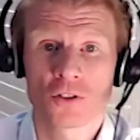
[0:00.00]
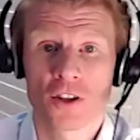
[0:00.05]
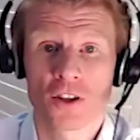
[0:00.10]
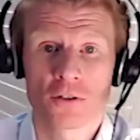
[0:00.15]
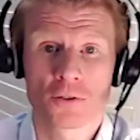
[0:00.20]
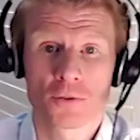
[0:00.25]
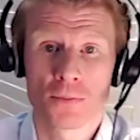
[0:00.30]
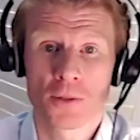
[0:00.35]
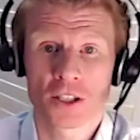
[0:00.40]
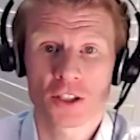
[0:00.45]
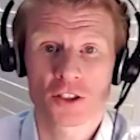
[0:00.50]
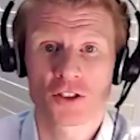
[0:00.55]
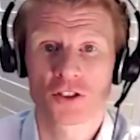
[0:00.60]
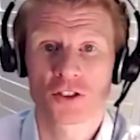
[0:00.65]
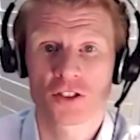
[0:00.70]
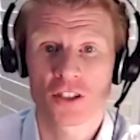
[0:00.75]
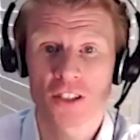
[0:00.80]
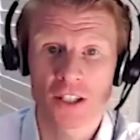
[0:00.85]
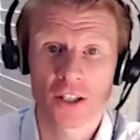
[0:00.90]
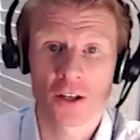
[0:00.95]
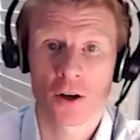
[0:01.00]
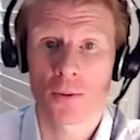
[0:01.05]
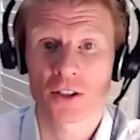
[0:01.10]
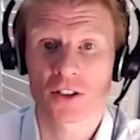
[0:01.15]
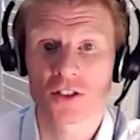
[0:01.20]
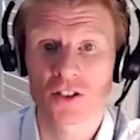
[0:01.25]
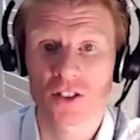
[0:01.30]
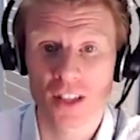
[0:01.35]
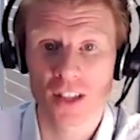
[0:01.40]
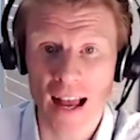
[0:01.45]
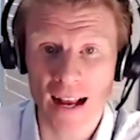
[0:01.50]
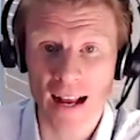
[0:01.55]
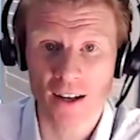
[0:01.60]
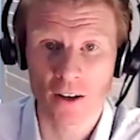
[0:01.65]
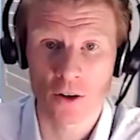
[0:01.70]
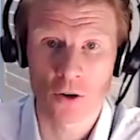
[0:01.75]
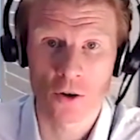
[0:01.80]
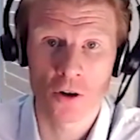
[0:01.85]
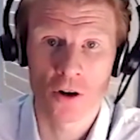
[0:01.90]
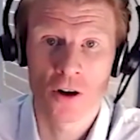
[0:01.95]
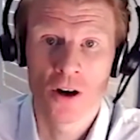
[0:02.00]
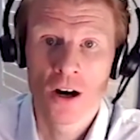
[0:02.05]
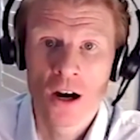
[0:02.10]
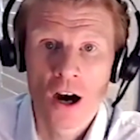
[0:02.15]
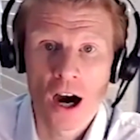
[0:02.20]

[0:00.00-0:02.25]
and there's much economic slack or